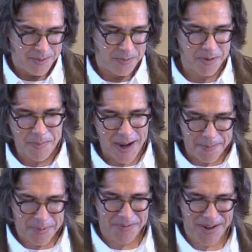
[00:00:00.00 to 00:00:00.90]
One of my
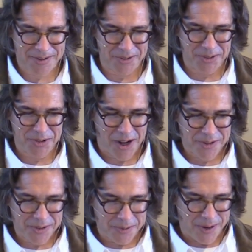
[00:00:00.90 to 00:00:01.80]
professors used to
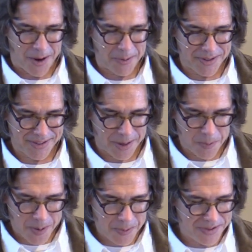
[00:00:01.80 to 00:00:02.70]
also always say,
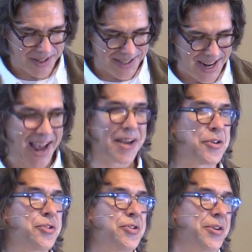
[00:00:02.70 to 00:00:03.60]
What was the
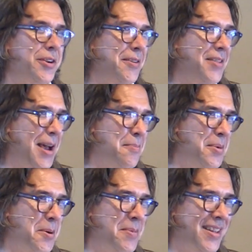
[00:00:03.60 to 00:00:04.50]
texture of that
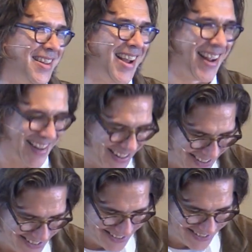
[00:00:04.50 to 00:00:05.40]
moment like?
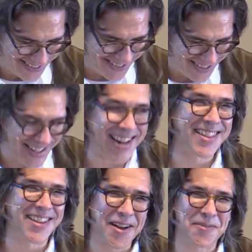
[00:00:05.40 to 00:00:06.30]
And I
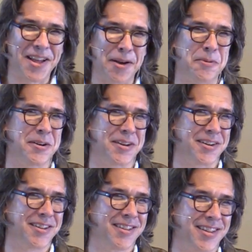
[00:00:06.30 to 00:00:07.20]
love that
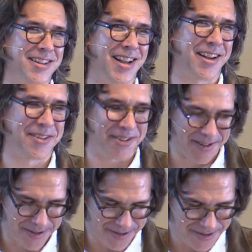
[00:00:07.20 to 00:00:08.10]
word, the texture.